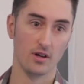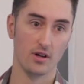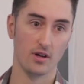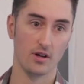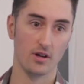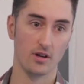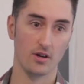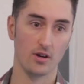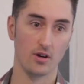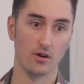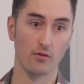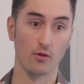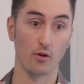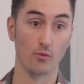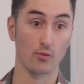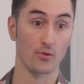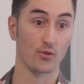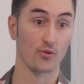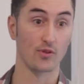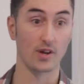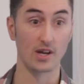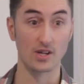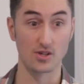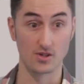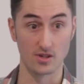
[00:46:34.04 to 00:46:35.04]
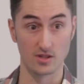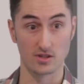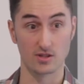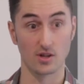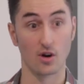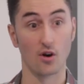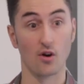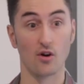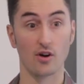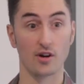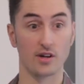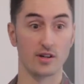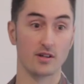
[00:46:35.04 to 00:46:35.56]
of obfuscation is to
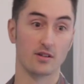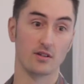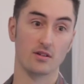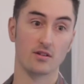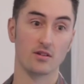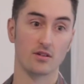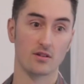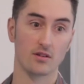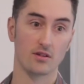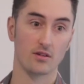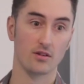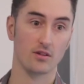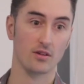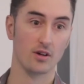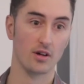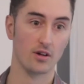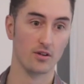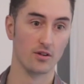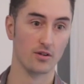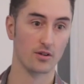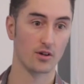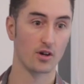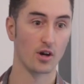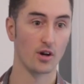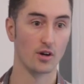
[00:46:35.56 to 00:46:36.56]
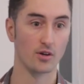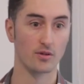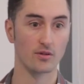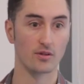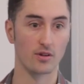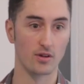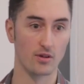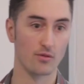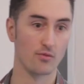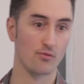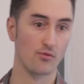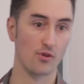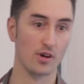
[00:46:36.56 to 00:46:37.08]
hide the code
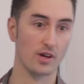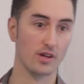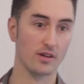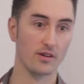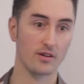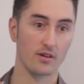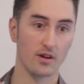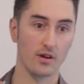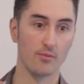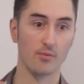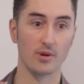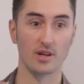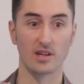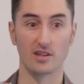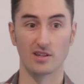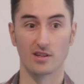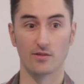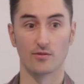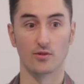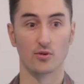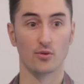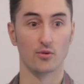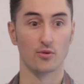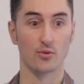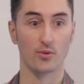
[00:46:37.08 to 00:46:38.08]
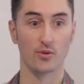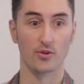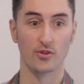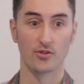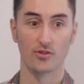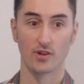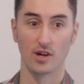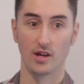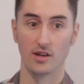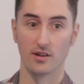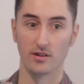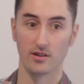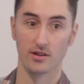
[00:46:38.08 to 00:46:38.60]
that you've written and make it difficult to
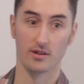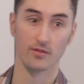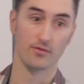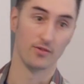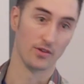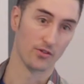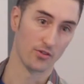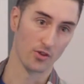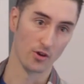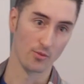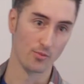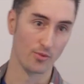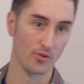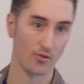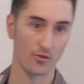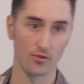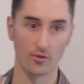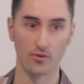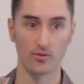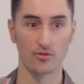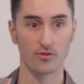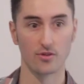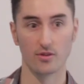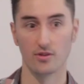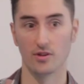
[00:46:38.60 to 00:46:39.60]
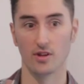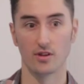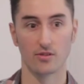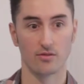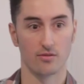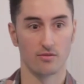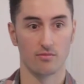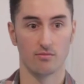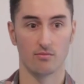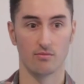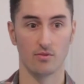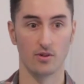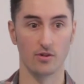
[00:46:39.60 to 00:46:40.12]
understand. And if it's open source, then
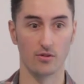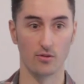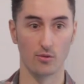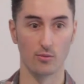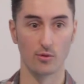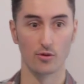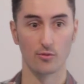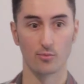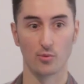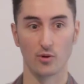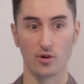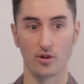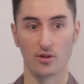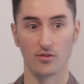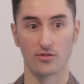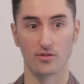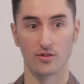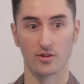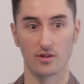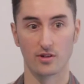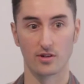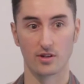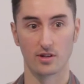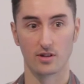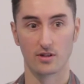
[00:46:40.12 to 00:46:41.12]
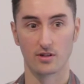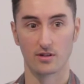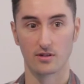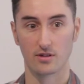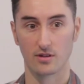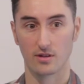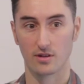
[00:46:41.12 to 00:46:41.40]
it's almost pointless to do that.